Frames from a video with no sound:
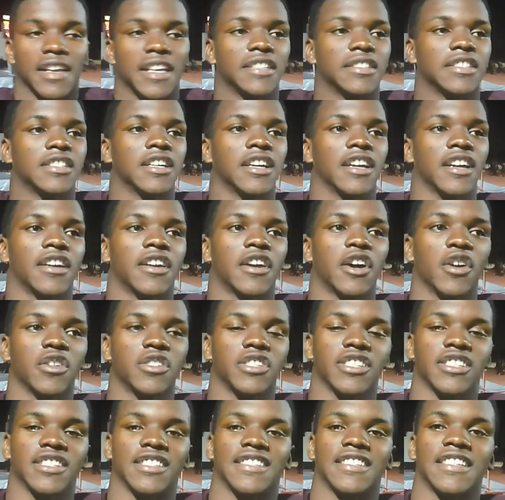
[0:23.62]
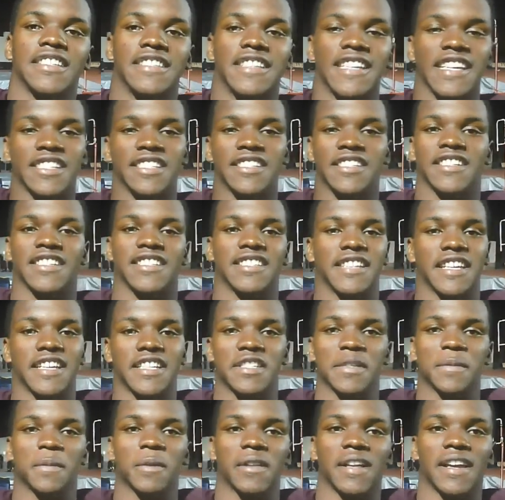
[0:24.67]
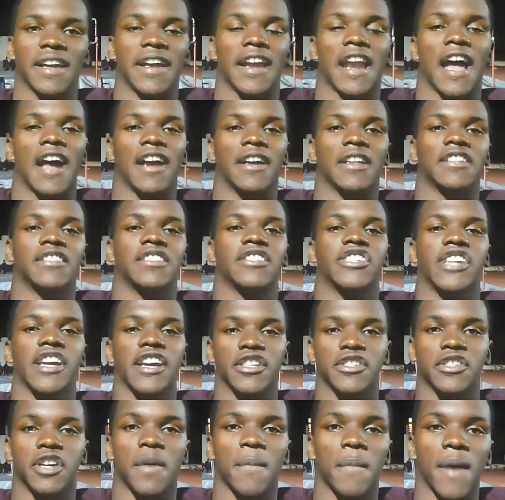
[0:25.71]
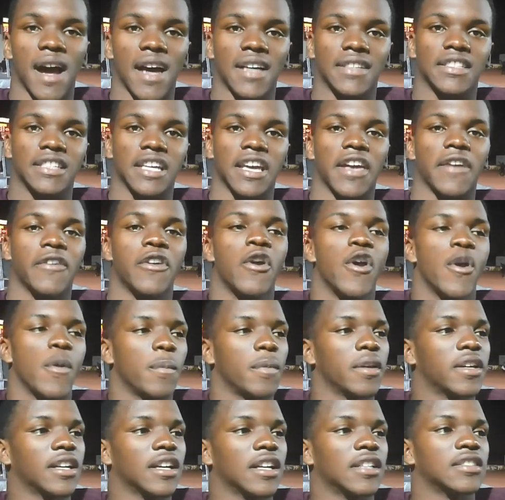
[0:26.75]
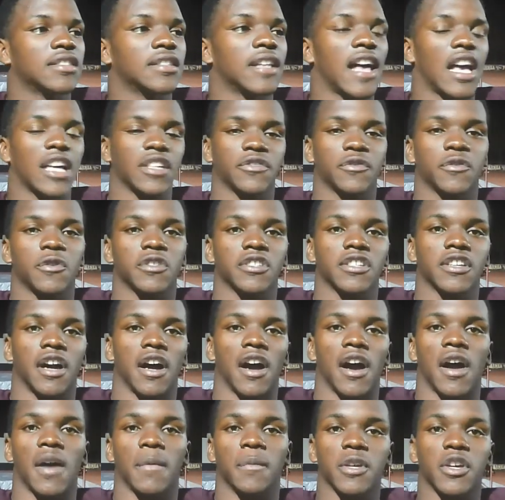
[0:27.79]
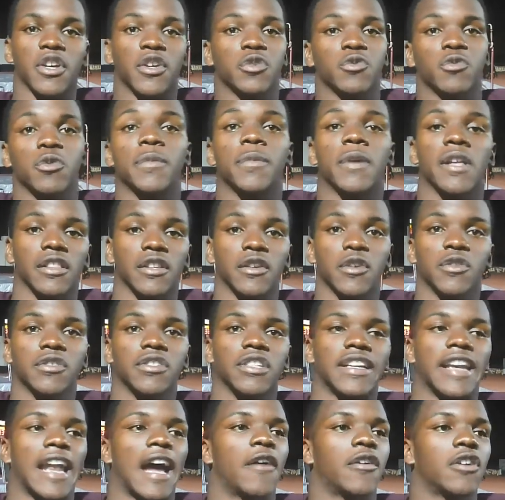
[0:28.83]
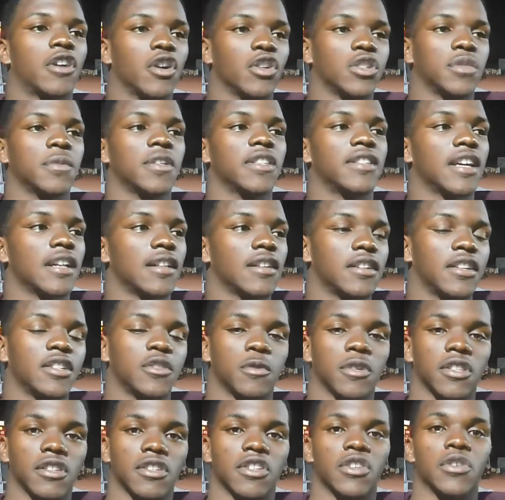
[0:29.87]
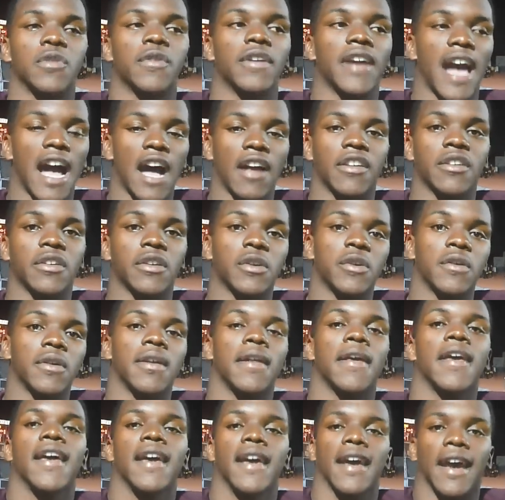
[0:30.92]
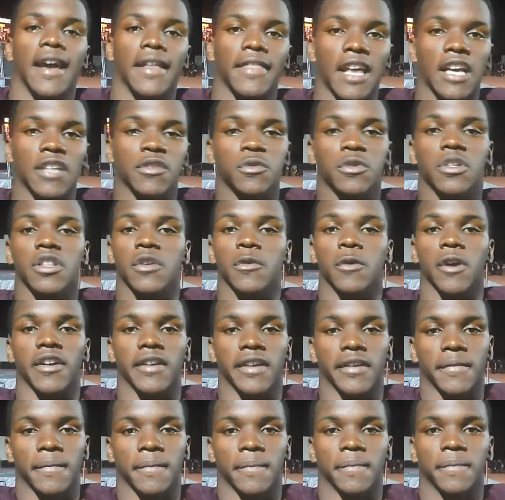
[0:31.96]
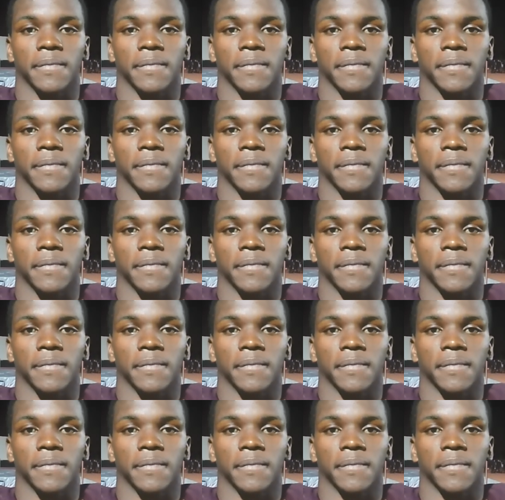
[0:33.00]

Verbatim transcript: It's good. Coach is teaching us discipline, how to change our mindset because last four um, years we've been losing. Now Coach been telling us what to do and how to do it, and that's really working.